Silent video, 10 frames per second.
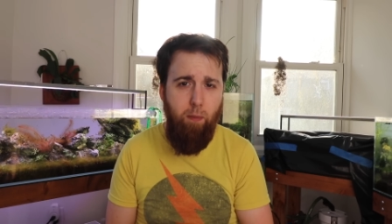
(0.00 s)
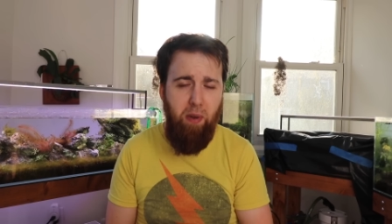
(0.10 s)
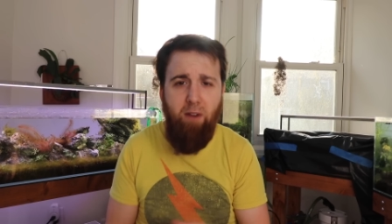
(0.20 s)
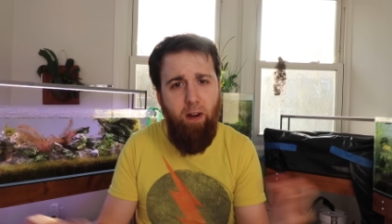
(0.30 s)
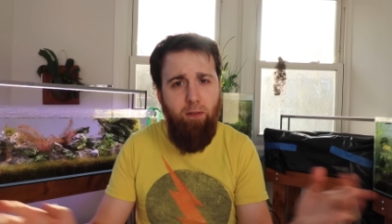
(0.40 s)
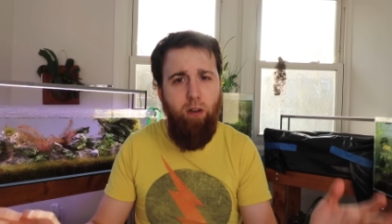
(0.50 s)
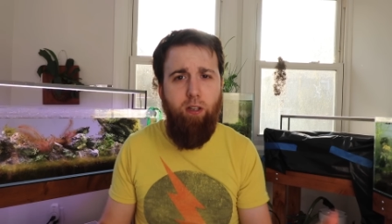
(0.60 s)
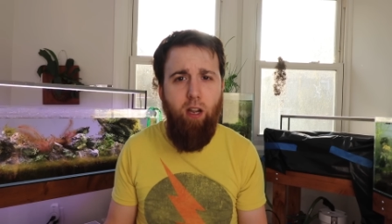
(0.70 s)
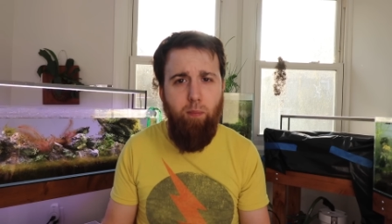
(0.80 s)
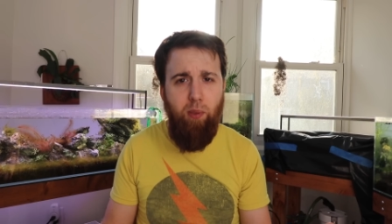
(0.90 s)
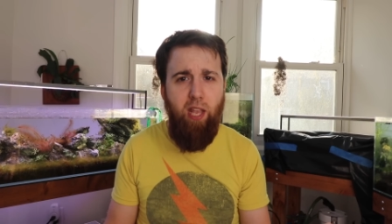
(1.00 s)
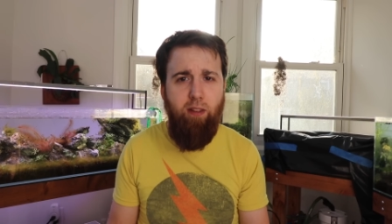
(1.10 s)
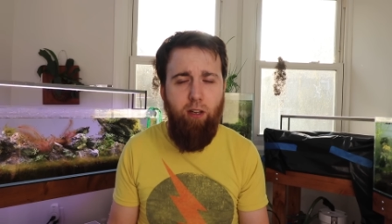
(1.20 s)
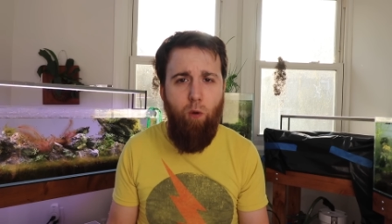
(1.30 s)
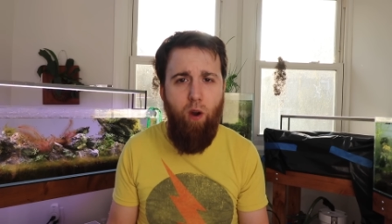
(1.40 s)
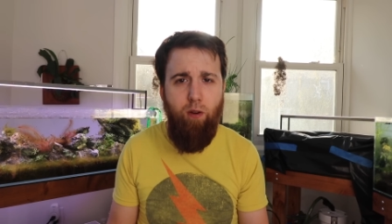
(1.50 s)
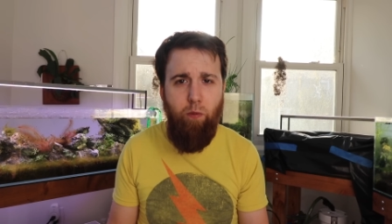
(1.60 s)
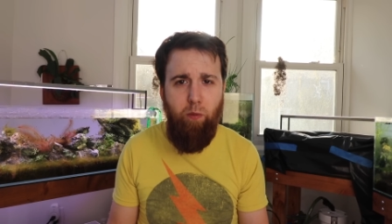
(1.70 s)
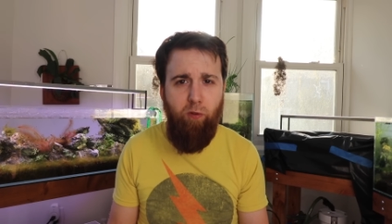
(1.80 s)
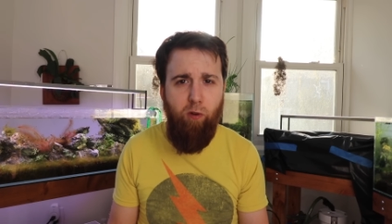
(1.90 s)
but I've never done planted
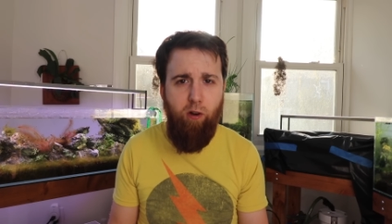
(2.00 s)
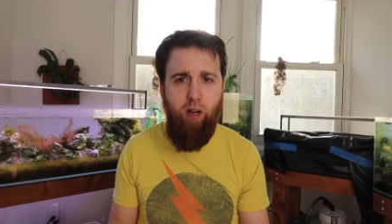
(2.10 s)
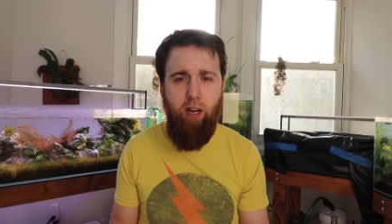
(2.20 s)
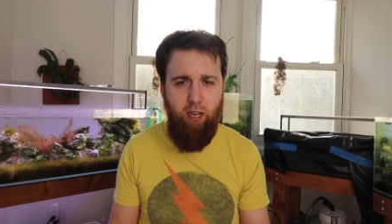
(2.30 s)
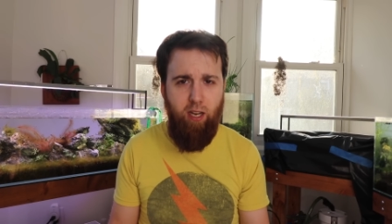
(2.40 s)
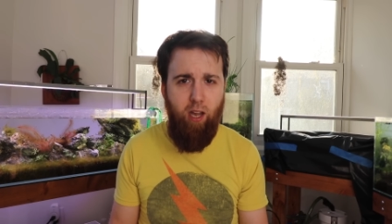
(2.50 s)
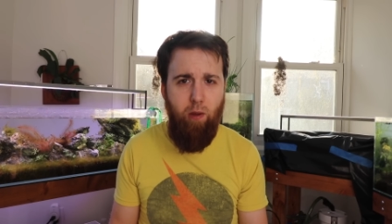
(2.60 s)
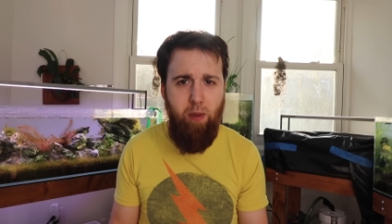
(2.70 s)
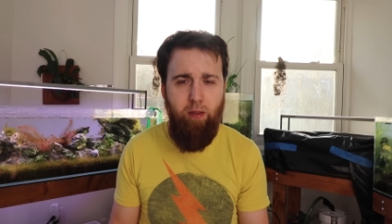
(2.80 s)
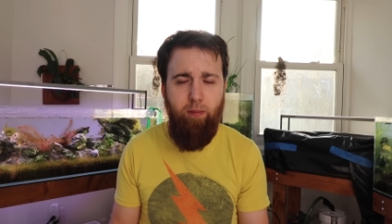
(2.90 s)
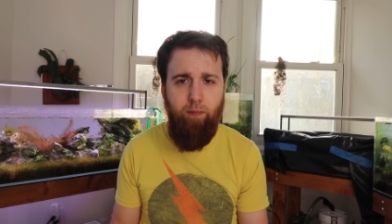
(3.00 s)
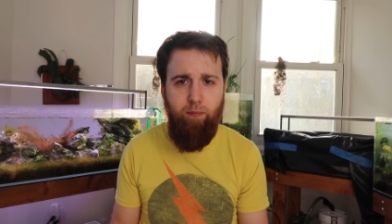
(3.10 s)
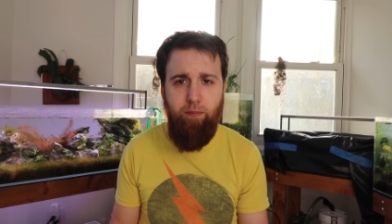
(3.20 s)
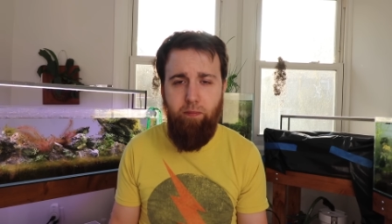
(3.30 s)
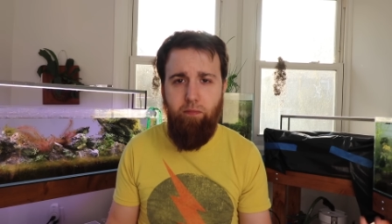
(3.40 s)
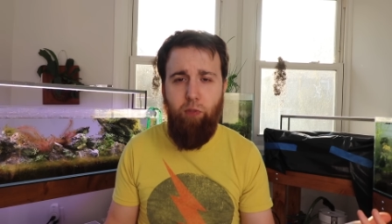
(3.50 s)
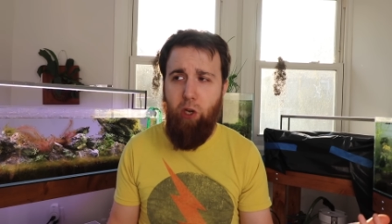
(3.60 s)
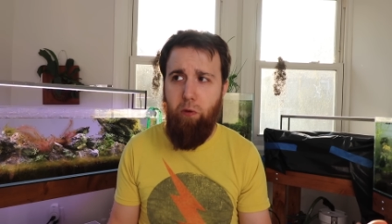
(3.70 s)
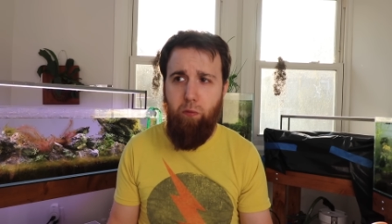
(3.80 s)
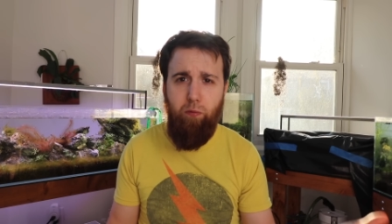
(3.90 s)
aquariums before. Can you help me?
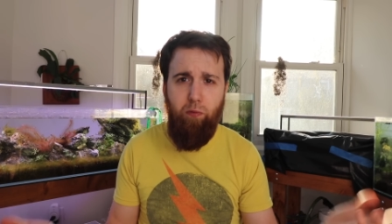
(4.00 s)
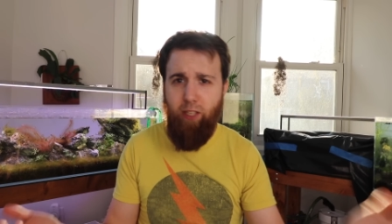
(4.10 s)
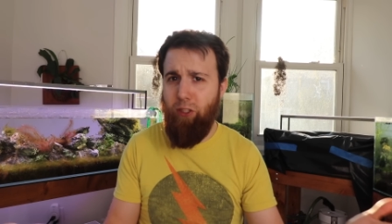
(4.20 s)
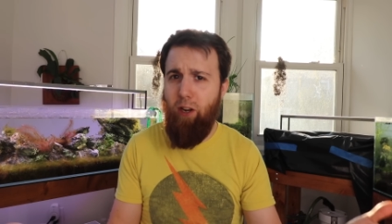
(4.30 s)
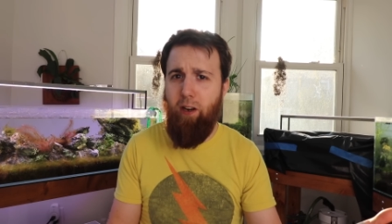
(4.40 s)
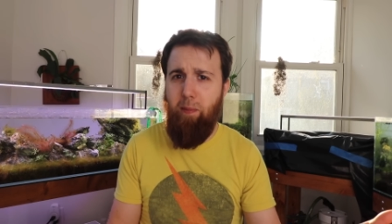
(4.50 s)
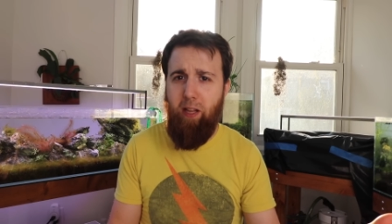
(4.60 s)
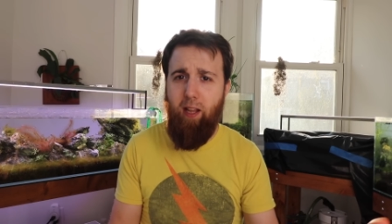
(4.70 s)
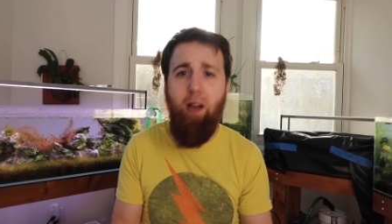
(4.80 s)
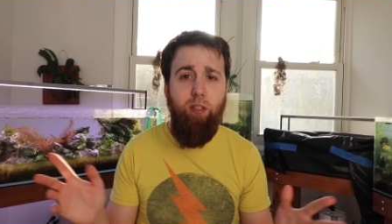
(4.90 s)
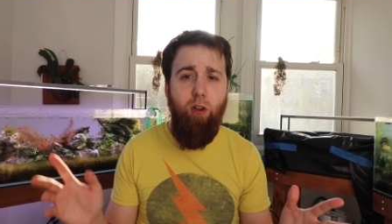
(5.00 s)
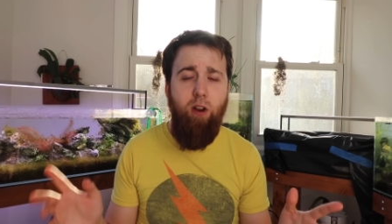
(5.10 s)
So let's talk about that. What's